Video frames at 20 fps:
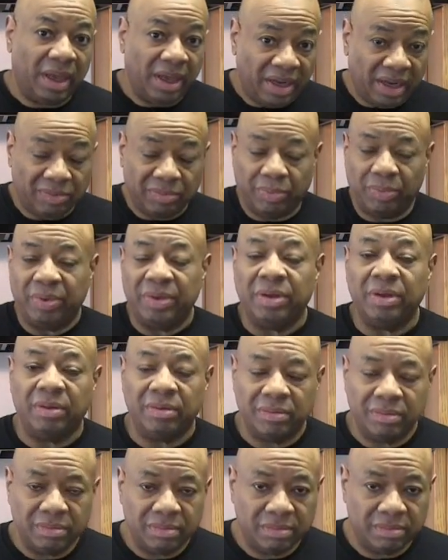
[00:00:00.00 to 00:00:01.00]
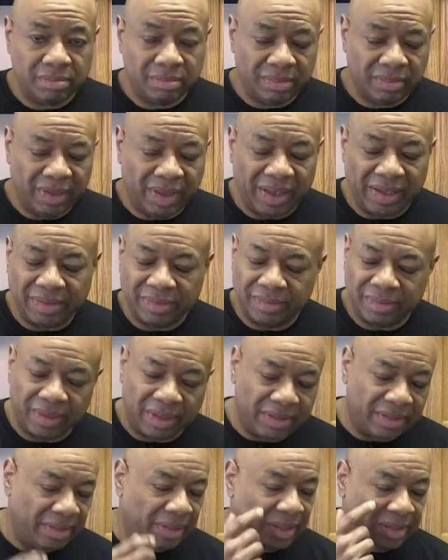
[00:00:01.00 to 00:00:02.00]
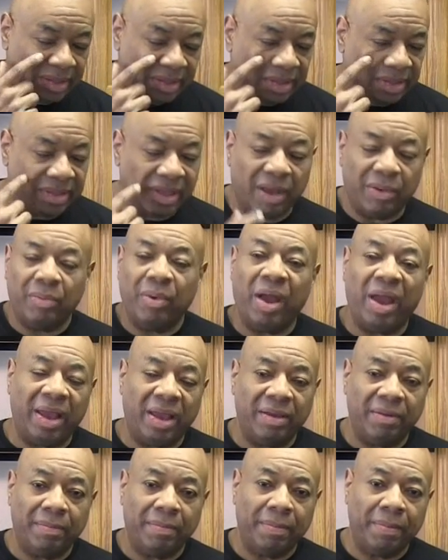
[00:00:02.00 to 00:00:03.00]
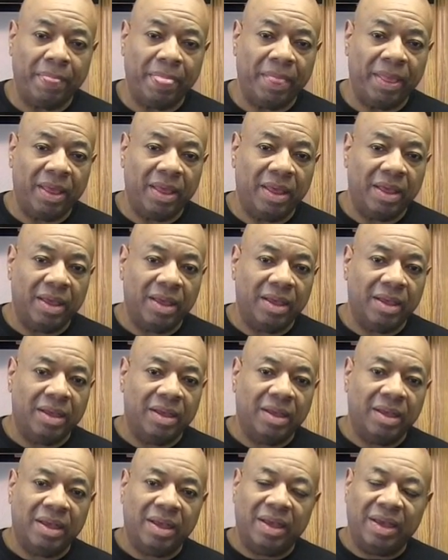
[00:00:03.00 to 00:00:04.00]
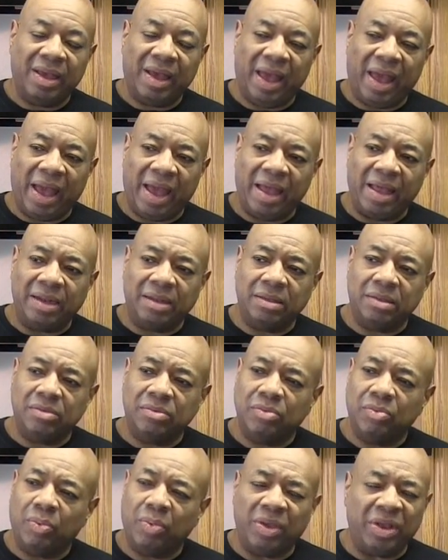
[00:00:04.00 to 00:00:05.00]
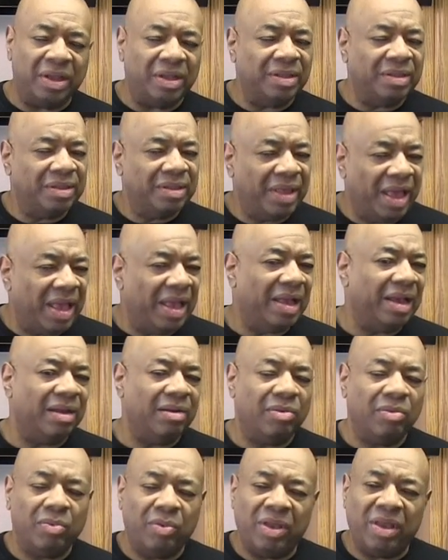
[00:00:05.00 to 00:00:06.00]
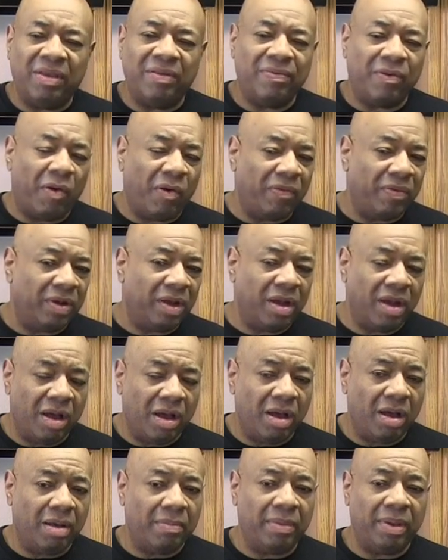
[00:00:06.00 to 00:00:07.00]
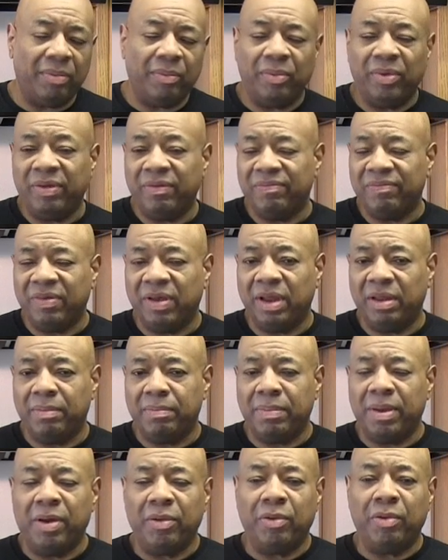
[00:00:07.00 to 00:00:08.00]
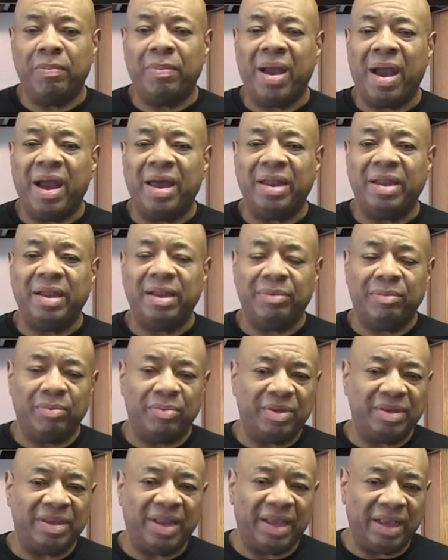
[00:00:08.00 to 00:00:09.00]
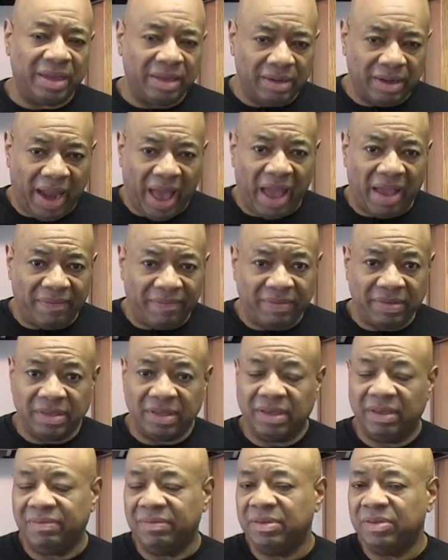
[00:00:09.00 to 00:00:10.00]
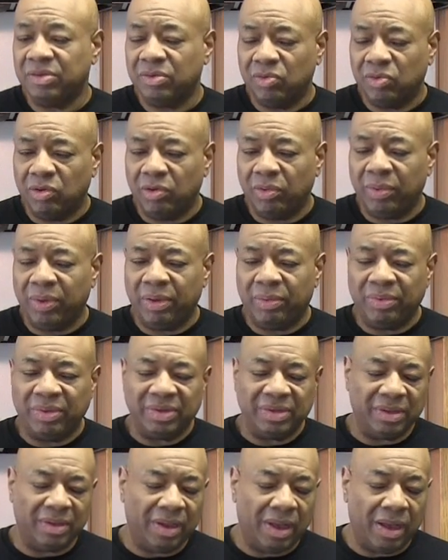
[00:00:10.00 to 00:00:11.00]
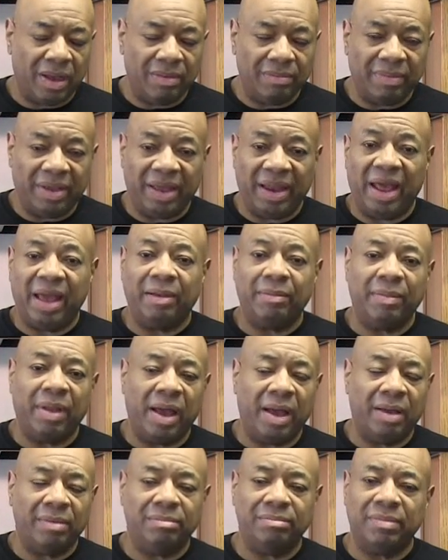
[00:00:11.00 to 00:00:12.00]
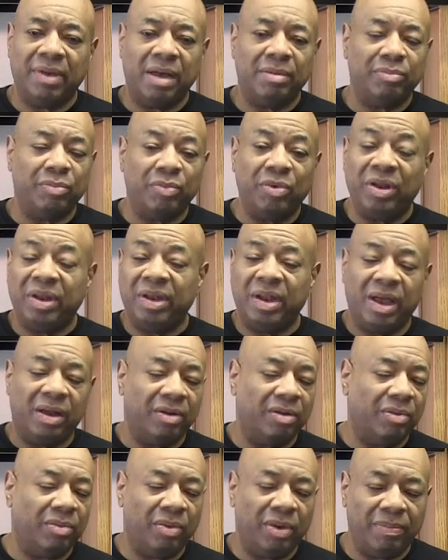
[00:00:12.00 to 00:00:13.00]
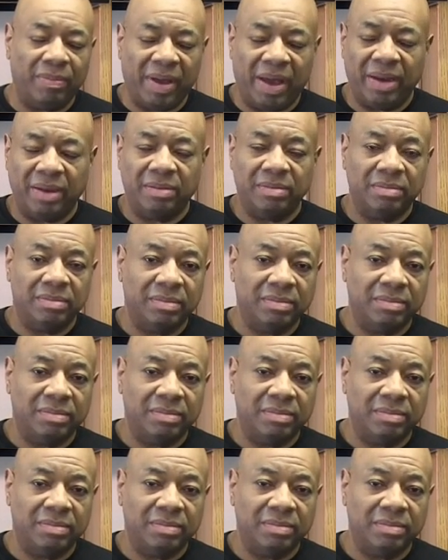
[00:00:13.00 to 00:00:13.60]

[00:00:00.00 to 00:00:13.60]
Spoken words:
And that's what we do. It's just that way. And we think we've overcome, and we're feeling better about it, and we take life as a different story, and we just say, oh man, I'm really not going to worry about it.